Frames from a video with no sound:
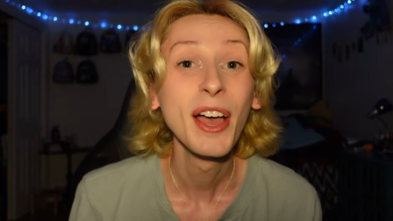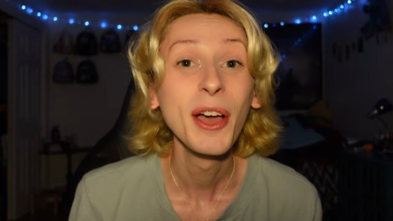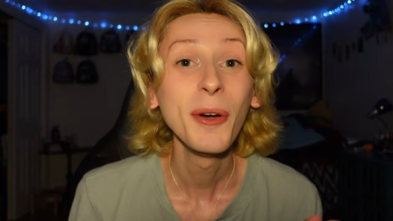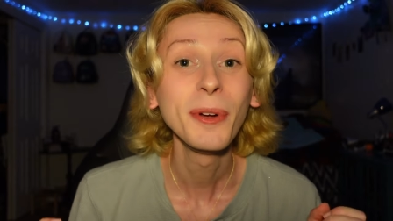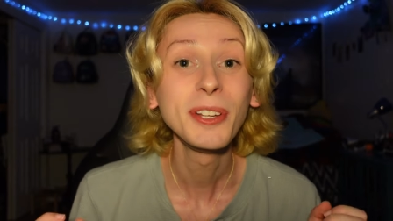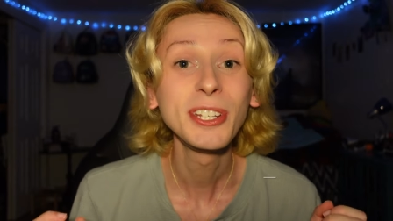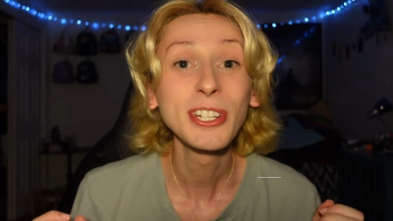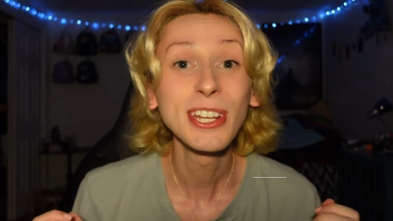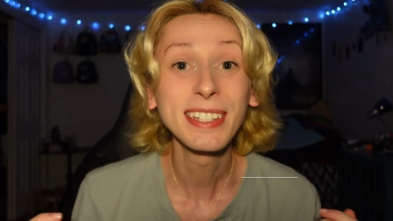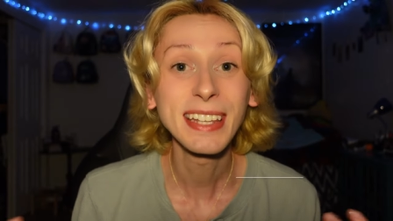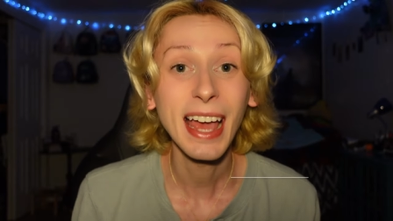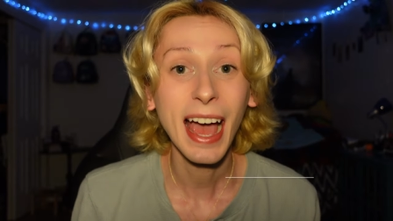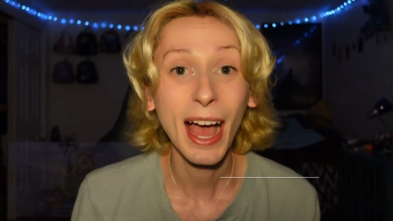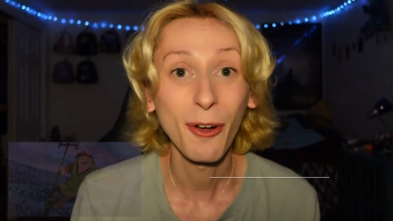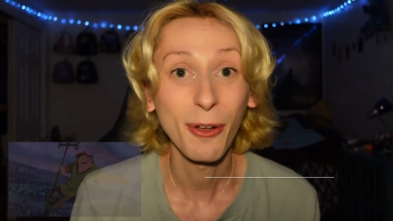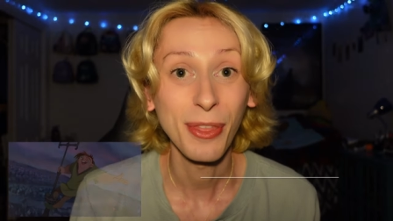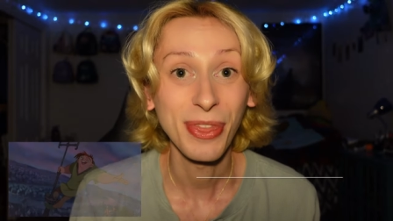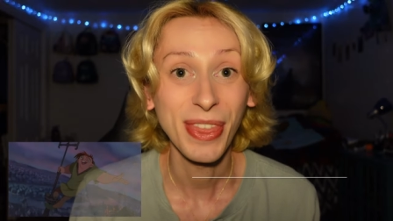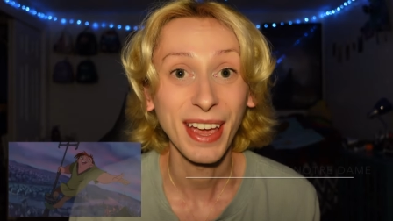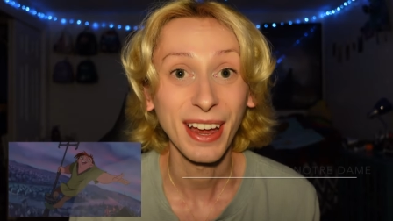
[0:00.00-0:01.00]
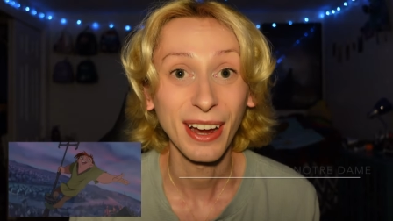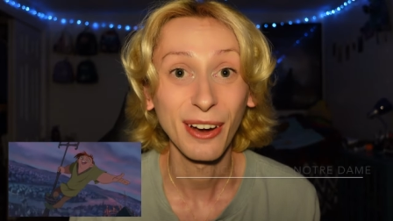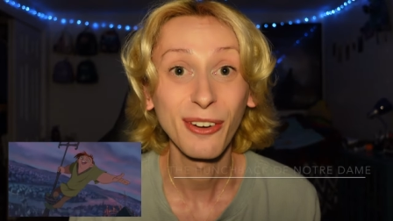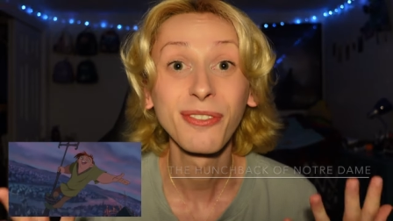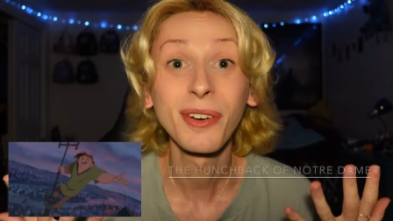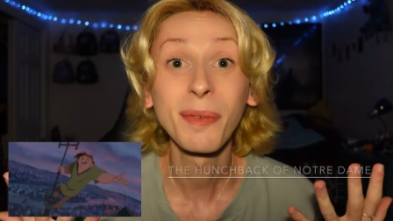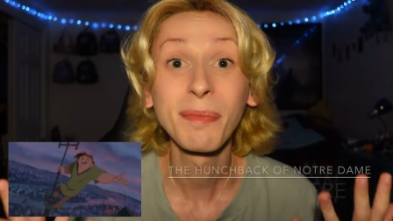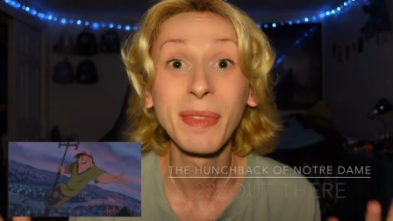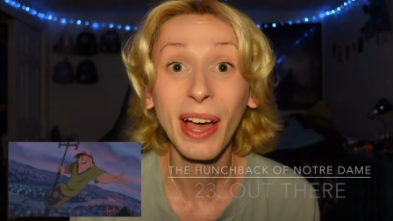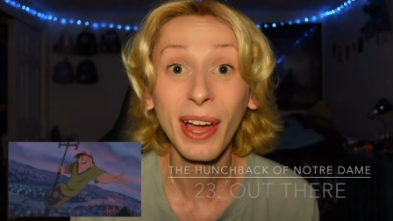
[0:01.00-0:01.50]
which is Out There
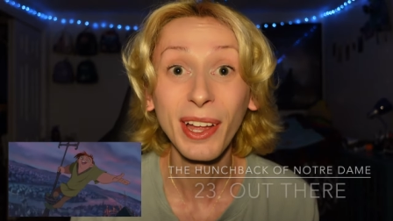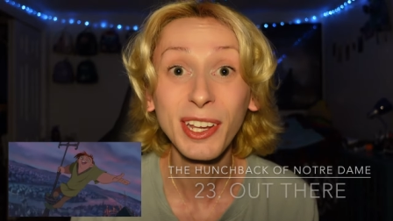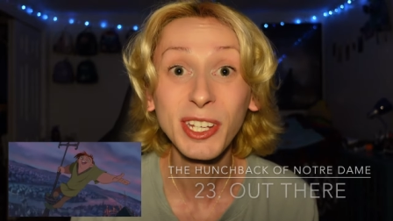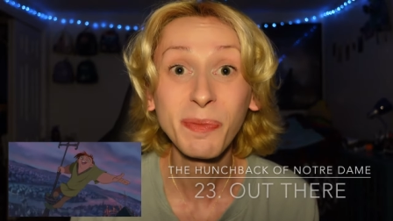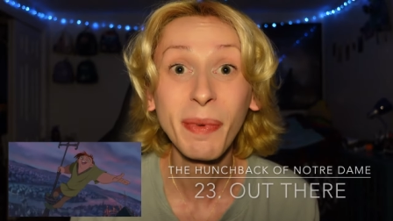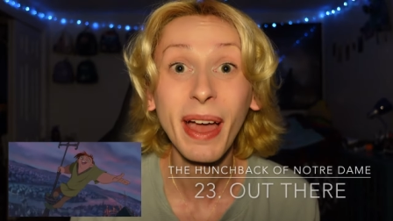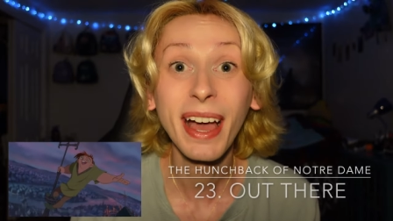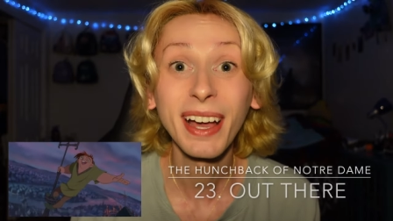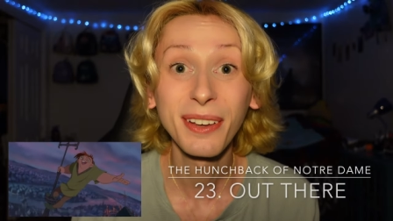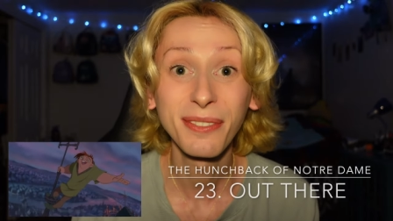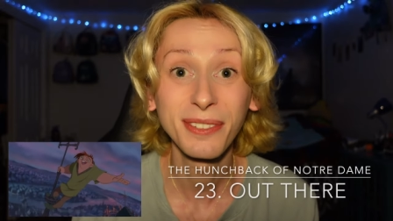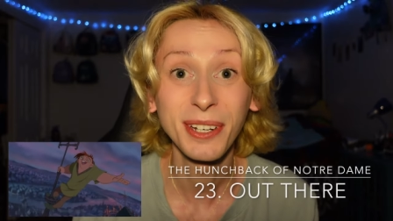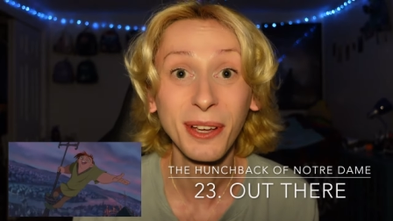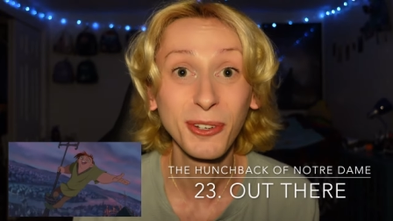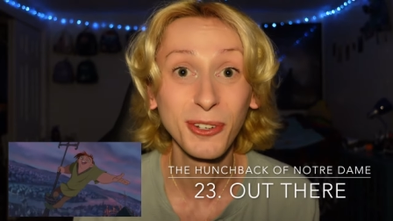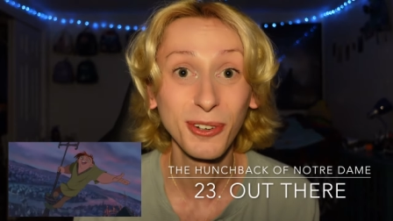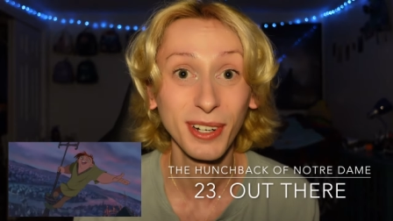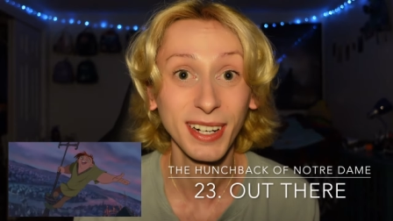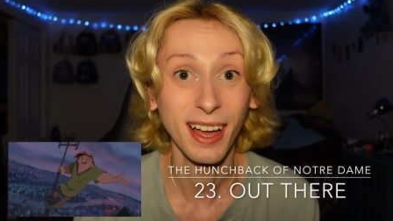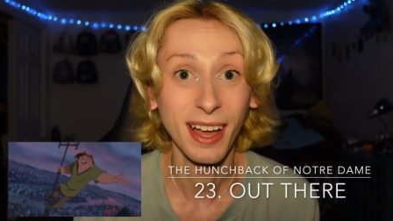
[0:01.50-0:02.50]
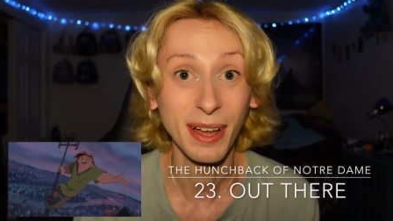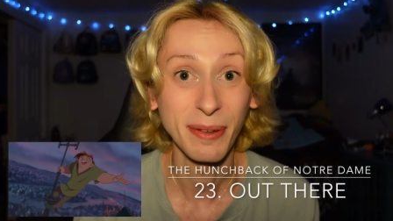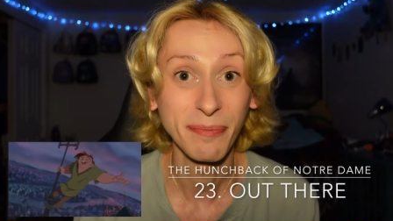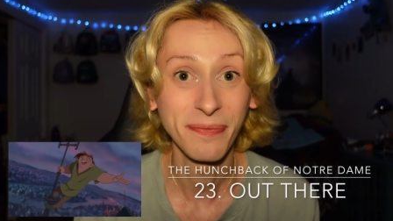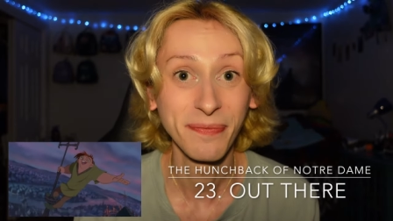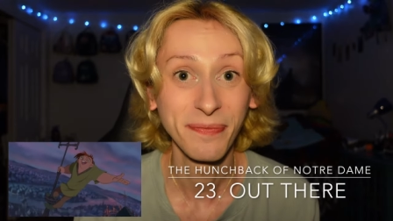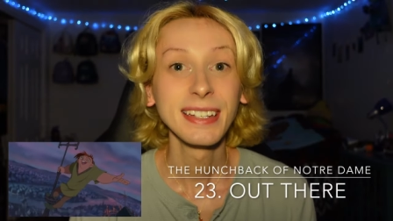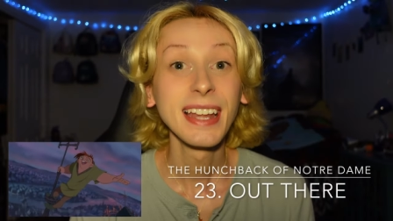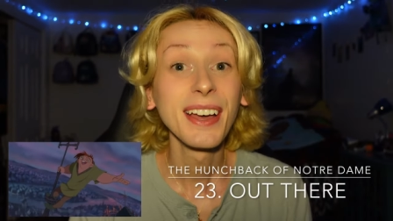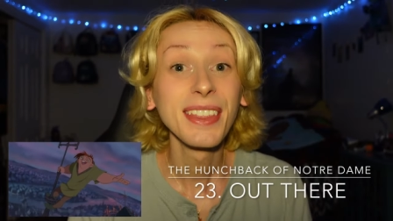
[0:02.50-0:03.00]
from The Hunchback of Notre
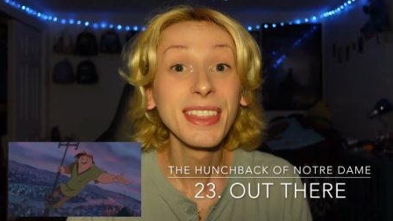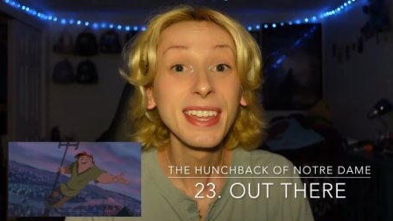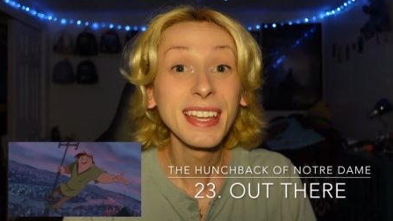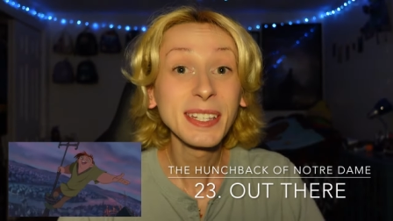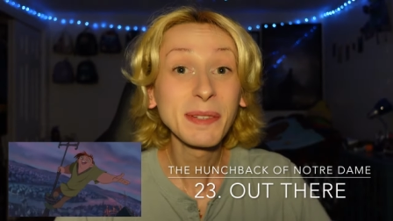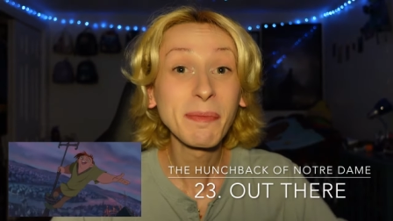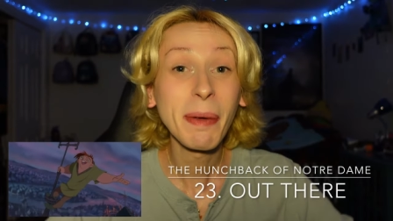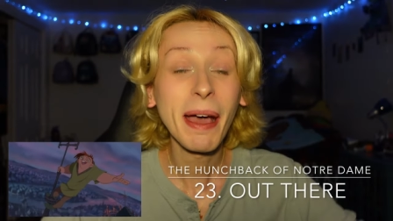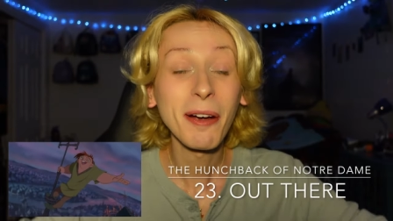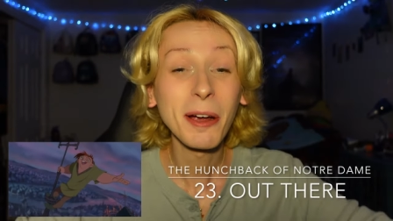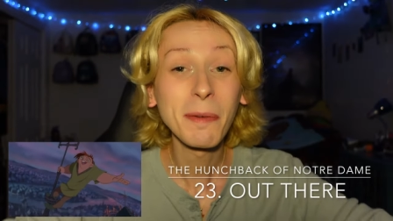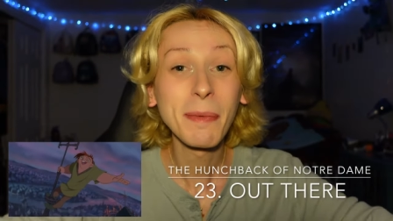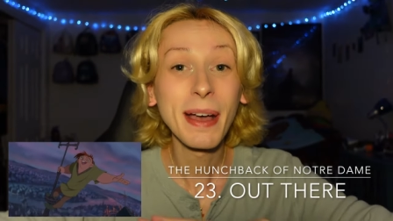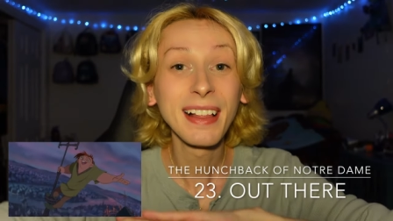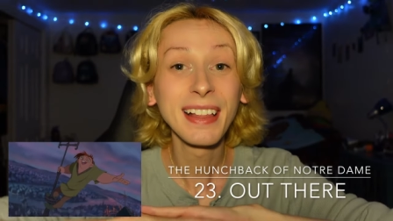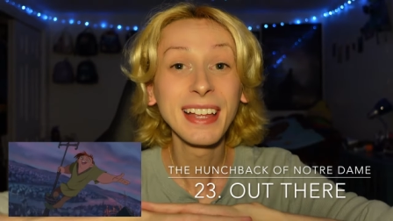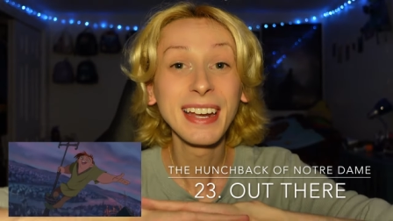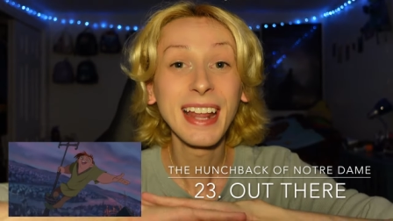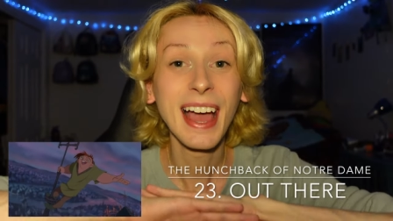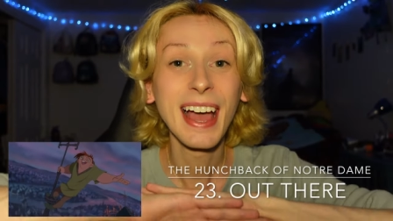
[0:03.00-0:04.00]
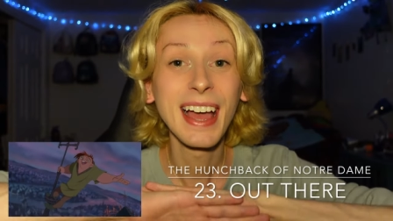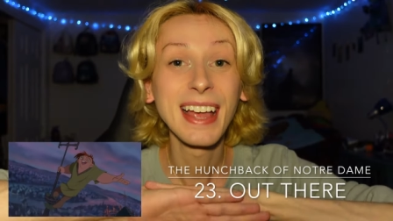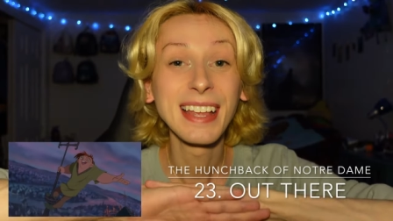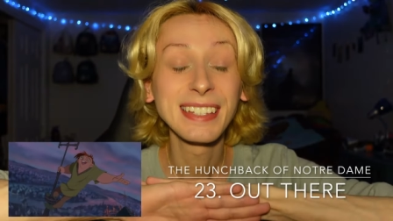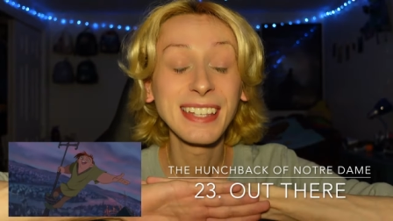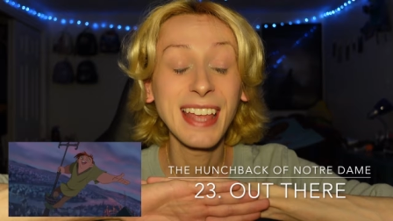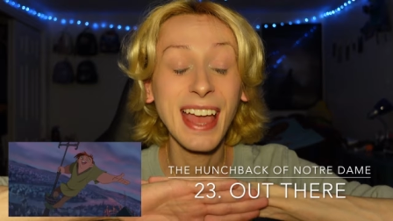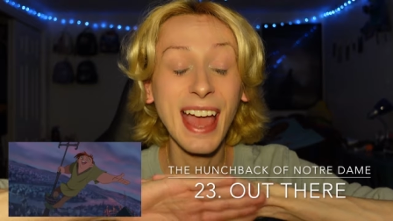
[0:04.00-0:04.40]
Dame. Now this power ballad has